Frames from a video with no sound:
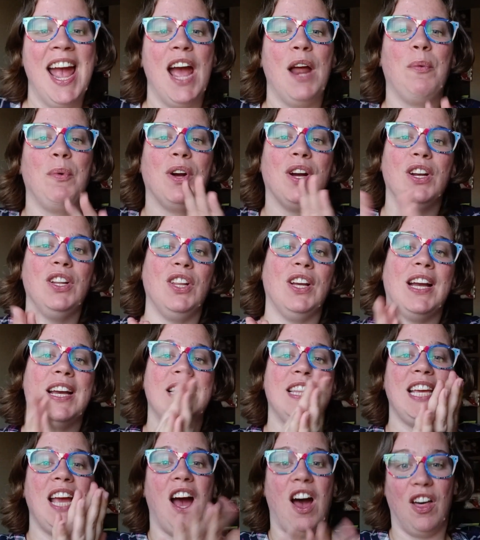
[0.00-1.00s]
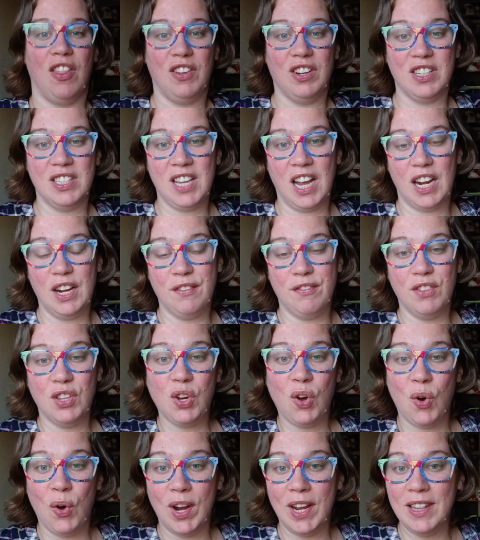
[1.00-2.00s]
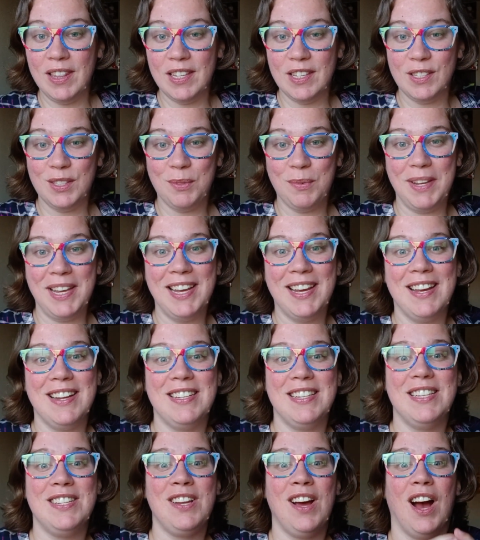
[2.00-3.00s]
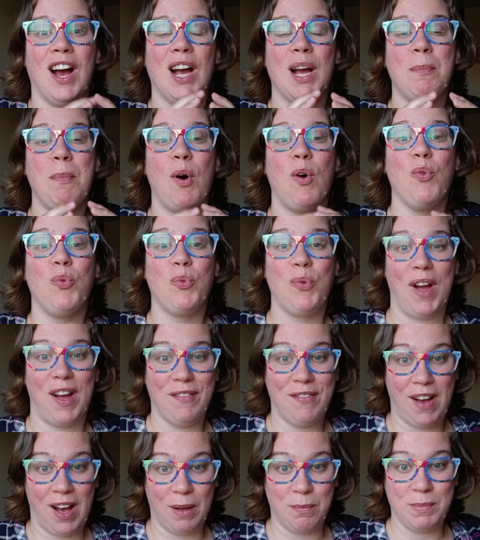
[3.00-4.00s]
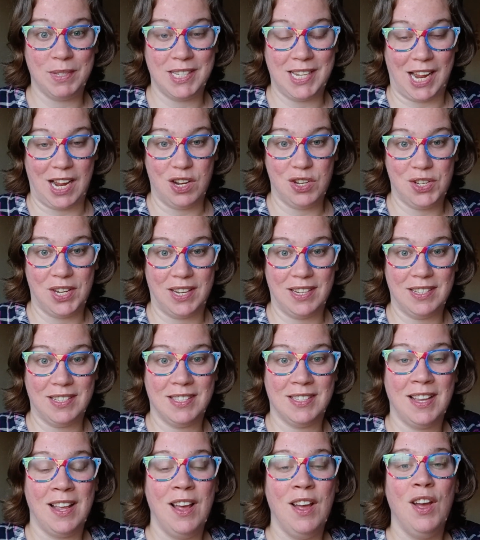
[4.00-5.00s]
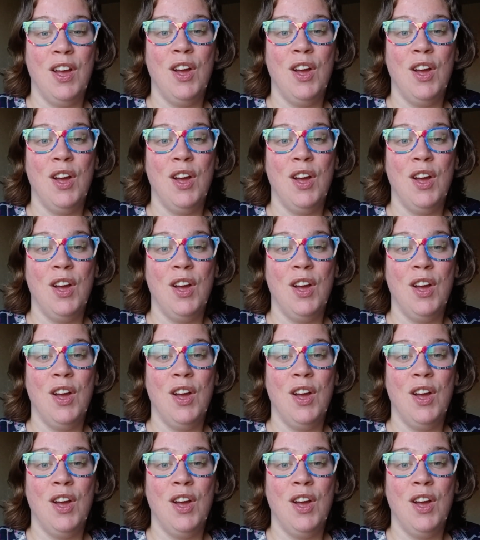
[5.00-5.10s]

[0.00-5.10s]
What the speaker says: and we're going to look at the other side of the coin this week to talk about rev up stations.